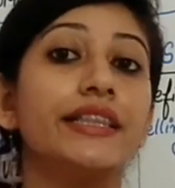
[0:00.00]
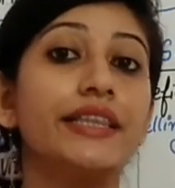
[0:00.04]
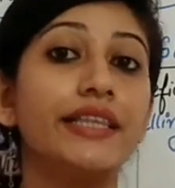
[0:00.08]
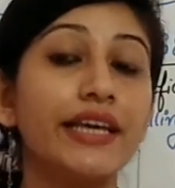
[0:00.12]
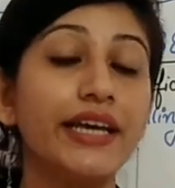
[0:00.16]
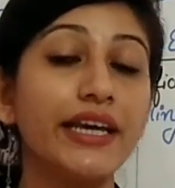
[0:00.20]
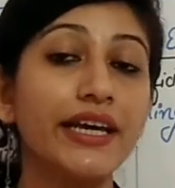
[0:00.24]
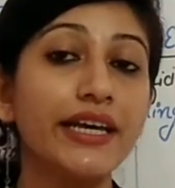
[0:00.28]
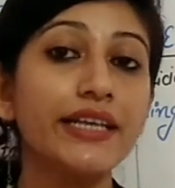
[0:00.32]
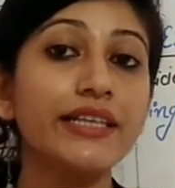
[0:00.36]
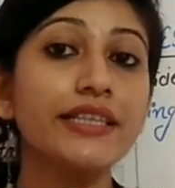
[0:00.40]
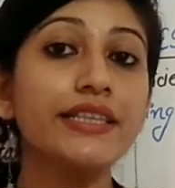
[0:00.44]

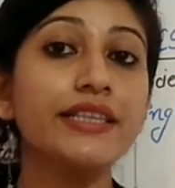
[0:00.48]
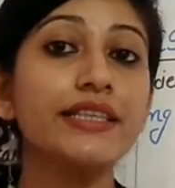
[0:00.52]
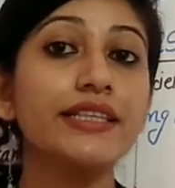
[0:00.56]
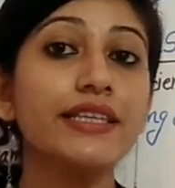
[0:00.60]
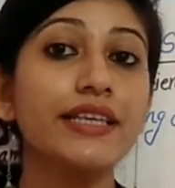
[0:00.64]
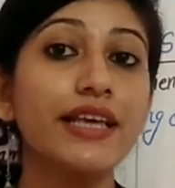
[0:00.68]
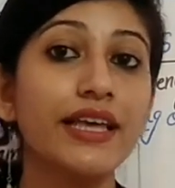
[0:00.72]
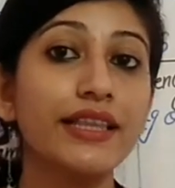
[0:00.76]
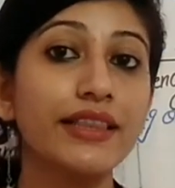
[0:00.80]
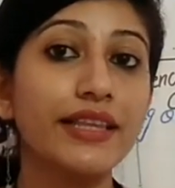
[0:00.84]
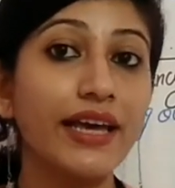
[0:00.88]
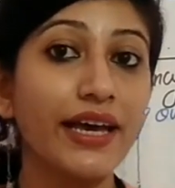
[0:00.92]

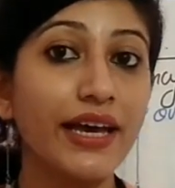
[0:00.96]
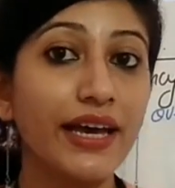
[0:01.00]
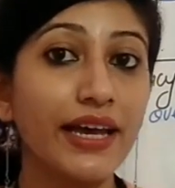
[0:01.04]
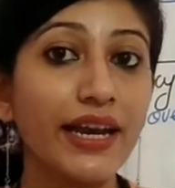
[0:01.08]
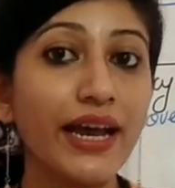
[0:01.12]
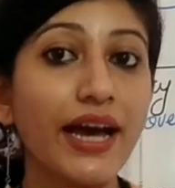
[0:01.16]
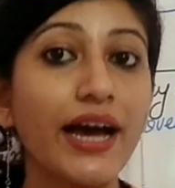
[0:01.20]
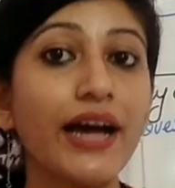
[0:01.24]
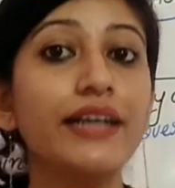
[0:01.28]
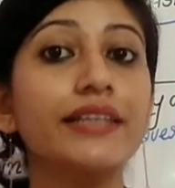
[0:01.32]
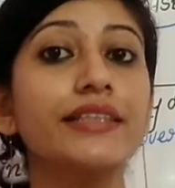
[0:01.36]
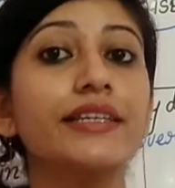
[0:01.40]

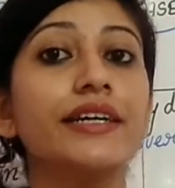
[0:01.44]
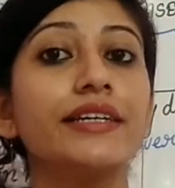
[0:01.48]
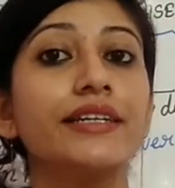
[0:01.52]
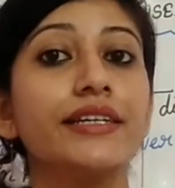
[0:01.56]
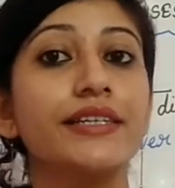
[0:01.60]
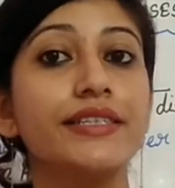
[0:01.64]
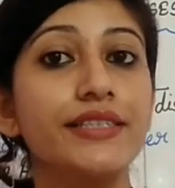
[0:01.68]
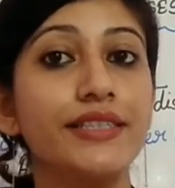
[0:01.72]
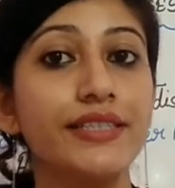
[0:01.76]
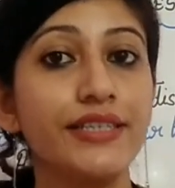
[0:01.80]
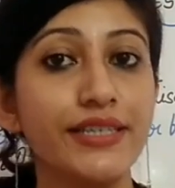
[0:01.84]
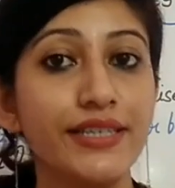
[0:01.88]
there are
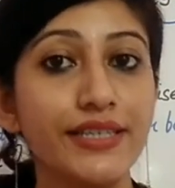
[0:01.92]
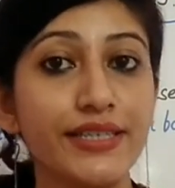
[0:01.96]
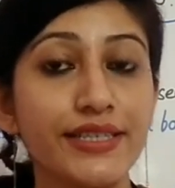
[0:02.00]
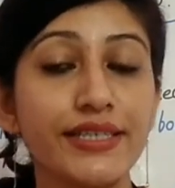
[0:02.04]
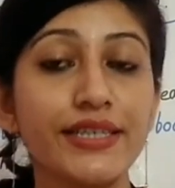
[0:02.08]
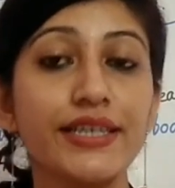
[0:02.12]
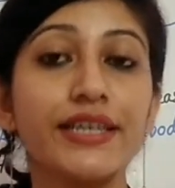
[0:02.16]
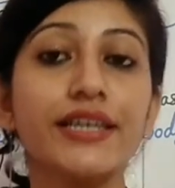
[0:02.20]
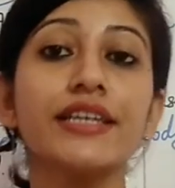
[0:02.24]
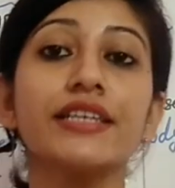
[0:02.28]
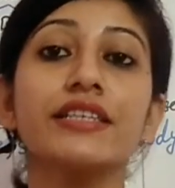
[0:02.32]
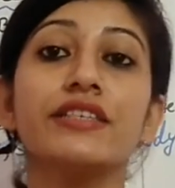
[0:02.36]
the
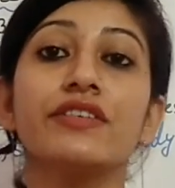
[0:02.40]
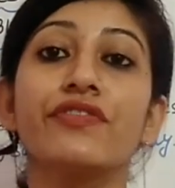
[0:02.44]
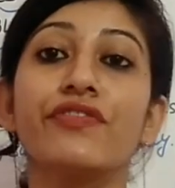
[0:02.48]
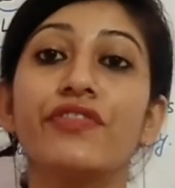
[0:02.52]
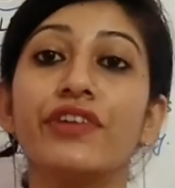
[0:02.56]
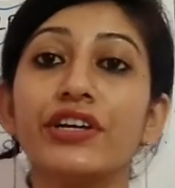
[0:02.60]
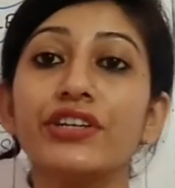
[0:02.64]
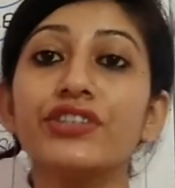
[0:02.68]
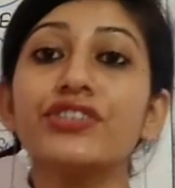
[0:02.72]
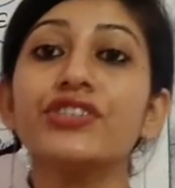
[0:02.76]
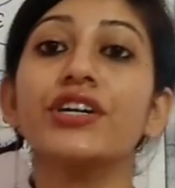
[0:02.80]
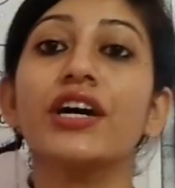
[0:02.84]
diseases
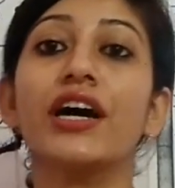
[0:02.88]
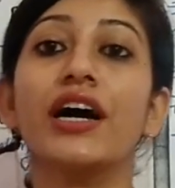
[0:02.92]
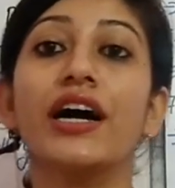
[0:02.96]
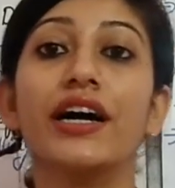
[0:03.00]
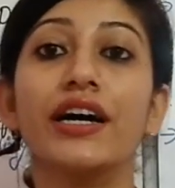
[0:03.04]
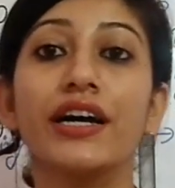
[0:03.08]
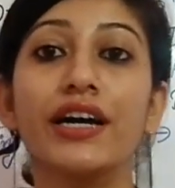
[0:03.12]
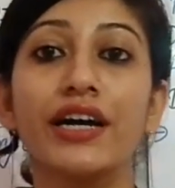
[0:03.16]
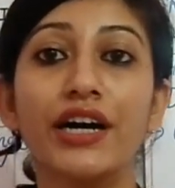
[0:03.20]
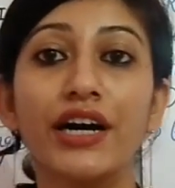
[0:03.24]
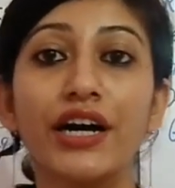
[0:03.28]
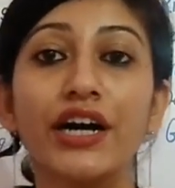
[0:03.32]
which
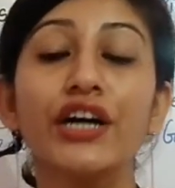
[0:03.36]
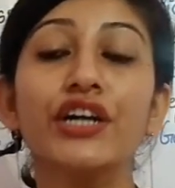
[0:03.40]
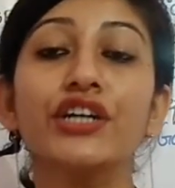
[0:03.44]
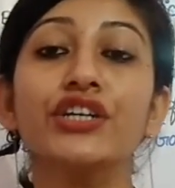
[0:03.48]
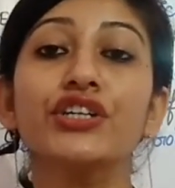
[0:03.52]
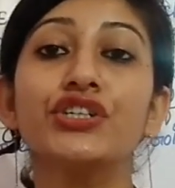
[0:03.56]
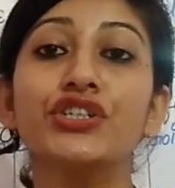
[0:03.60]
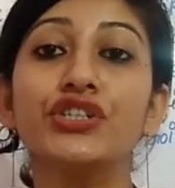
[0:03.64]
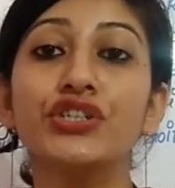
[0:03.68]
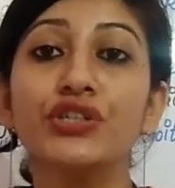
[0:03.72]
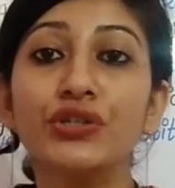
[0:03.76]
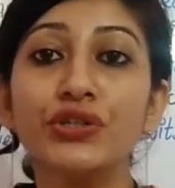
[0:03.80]

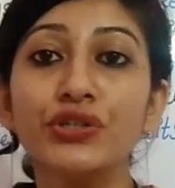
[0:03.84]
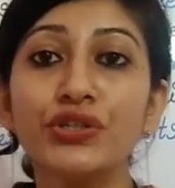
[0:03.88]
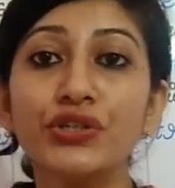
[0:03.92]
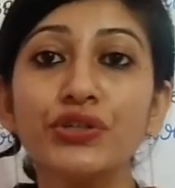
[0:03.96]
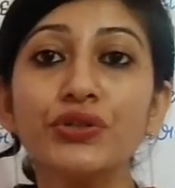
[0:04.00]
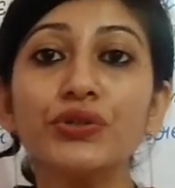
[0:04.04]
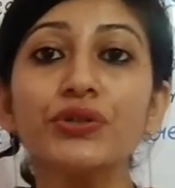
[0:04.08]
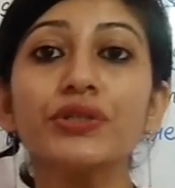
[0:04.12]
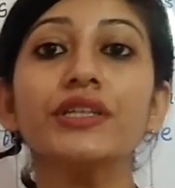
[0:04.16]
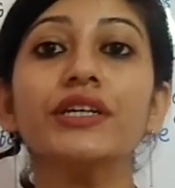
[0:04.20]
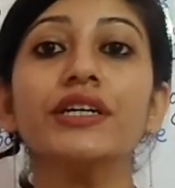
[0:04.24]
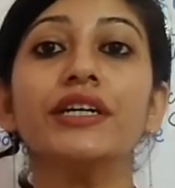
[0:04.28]
occur due
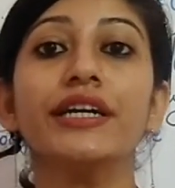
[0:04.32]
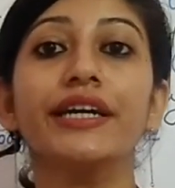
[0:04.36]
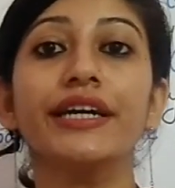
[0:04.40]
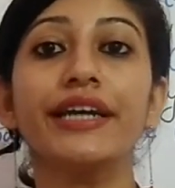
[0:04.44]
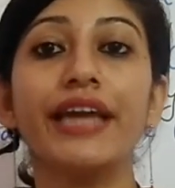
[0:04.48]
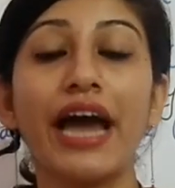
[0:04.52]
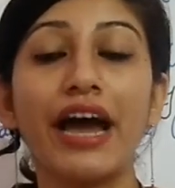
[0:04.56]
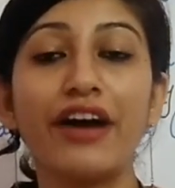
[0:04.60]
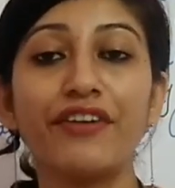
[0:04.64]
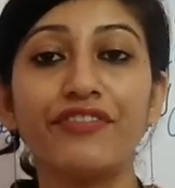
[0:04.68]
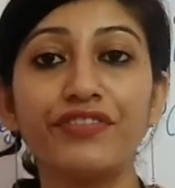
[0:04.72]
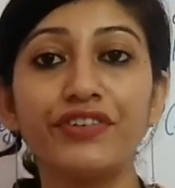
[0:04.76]
to the
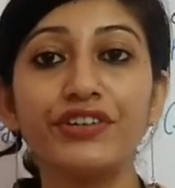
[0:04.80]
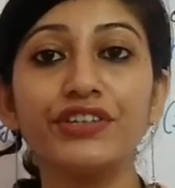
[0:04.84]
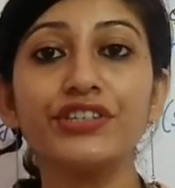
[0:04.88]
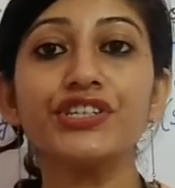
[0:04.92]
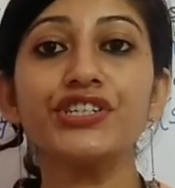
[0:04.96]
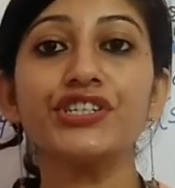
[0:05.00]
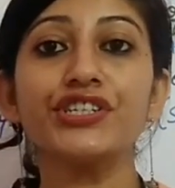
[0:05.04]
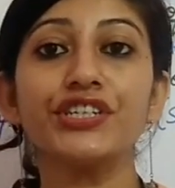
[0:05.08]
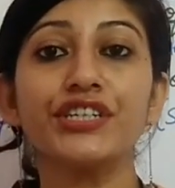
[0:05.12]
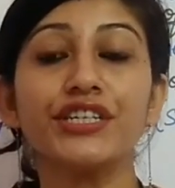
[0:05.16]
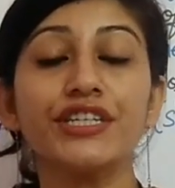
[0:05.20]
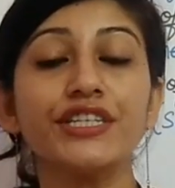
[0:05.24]

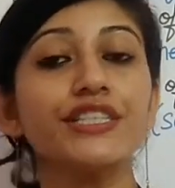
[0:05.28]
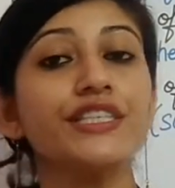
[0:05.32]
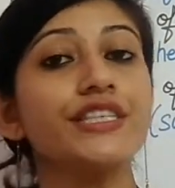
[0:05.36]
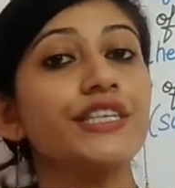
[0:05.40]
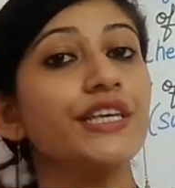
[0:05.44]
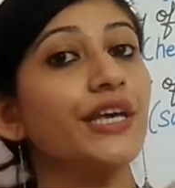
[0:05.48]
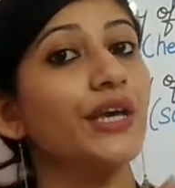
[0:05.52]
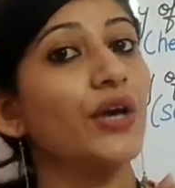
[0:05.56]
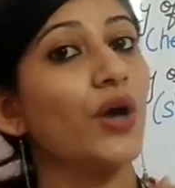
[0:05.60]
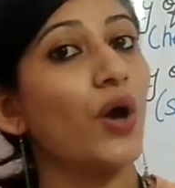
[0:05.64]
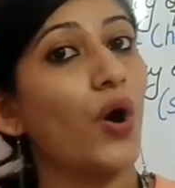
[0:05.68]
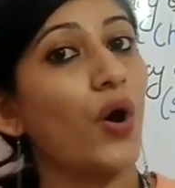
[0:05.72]

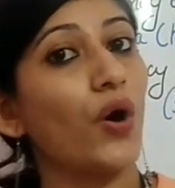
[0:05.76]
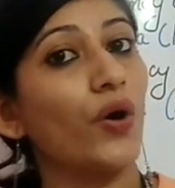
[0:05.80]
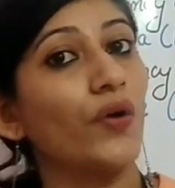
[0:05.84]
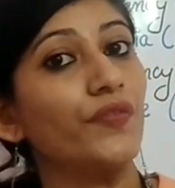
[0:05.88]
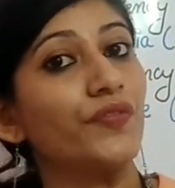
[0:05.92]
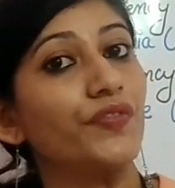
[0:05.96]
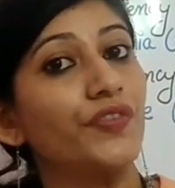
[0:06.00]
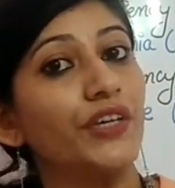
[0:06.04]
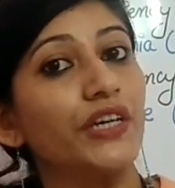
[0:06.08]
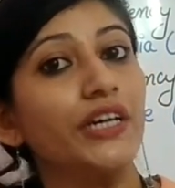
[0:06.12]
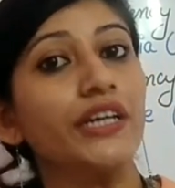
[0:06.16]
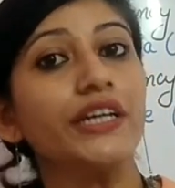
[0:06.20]
deficiency
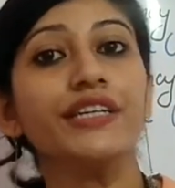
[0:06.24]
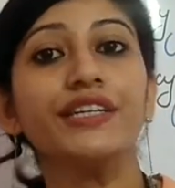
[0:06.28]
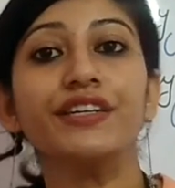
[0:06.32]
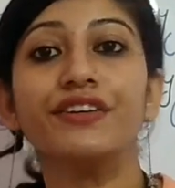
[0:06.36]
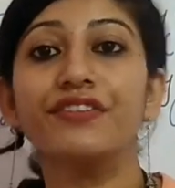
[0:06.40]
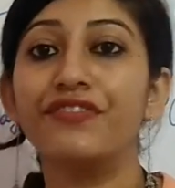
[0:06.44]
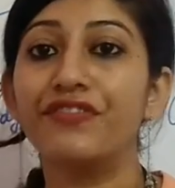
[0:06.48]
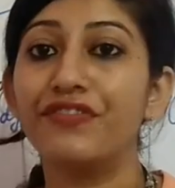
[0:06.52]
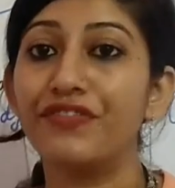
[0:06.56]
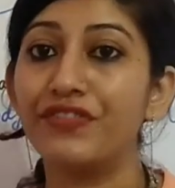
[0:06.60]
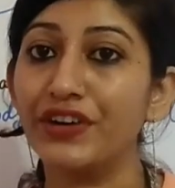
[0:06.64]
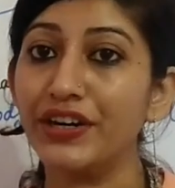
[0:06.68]
of the
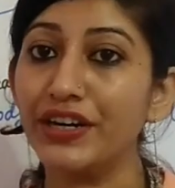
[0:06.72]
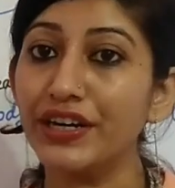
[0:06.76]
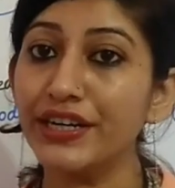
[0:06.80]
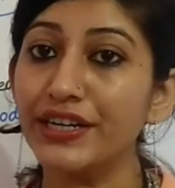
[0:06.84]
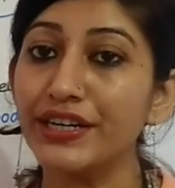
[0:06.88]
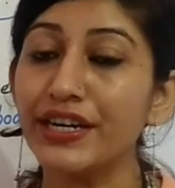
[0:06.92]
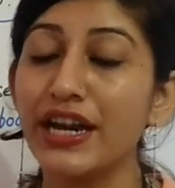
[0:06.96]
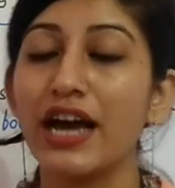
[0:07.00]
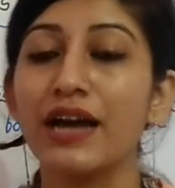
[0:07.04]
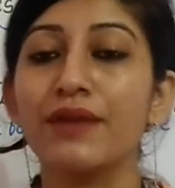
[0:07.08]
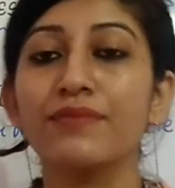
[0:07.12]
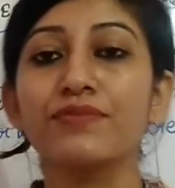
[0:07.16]

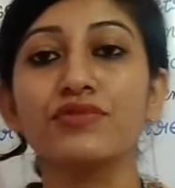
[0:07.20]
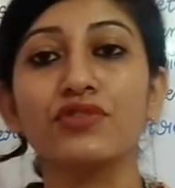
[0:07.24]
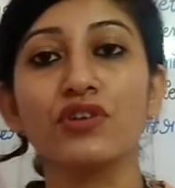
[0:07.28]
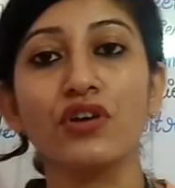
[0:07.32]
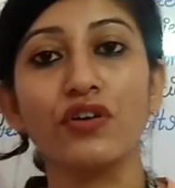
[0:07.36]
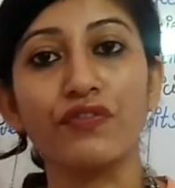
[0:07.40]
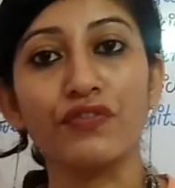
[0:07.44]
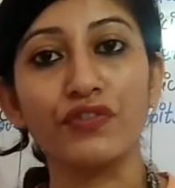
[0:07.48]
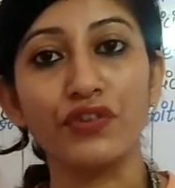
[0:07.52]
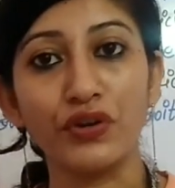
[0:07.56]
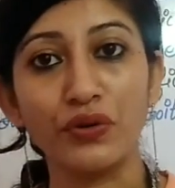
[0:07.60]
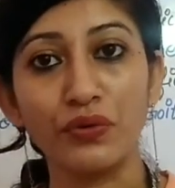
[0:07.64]
different types
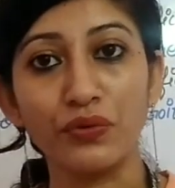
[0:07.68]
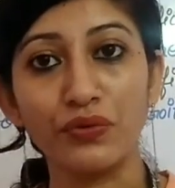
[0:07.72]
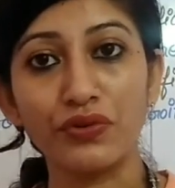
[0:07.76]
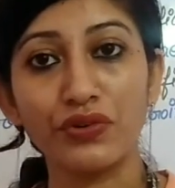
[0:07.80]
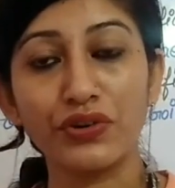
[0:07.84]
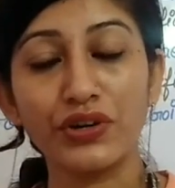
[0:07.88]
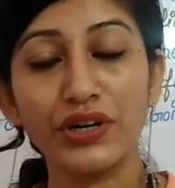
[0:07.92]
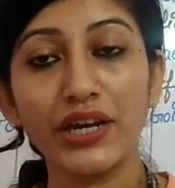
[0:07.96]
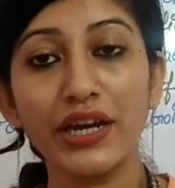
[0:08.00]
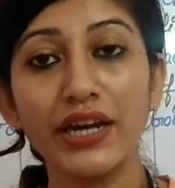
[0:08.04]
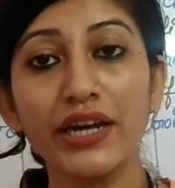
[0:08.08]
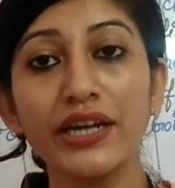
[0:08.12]
of
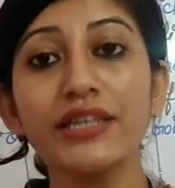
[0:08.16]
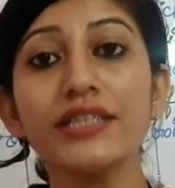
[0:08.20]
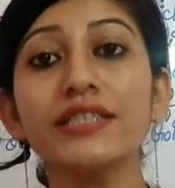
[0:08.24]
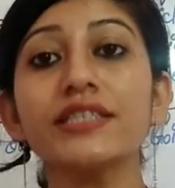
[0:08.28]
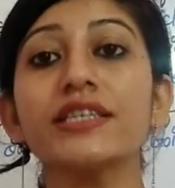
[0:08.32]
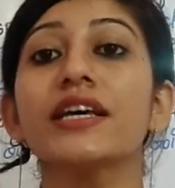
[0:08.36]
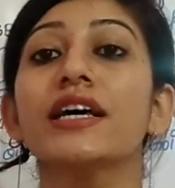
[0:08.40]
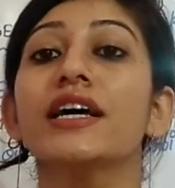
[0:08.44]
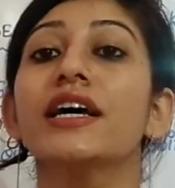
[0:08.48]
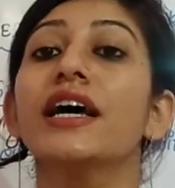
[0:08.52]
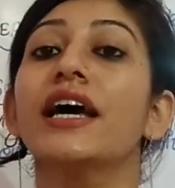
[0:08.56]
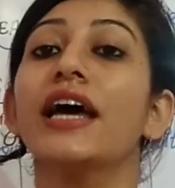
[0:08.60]

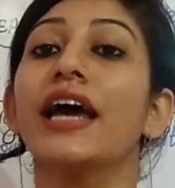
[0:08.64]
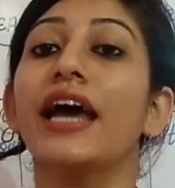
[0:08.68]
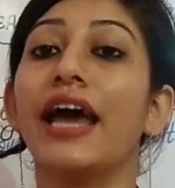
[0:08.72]
nutrients,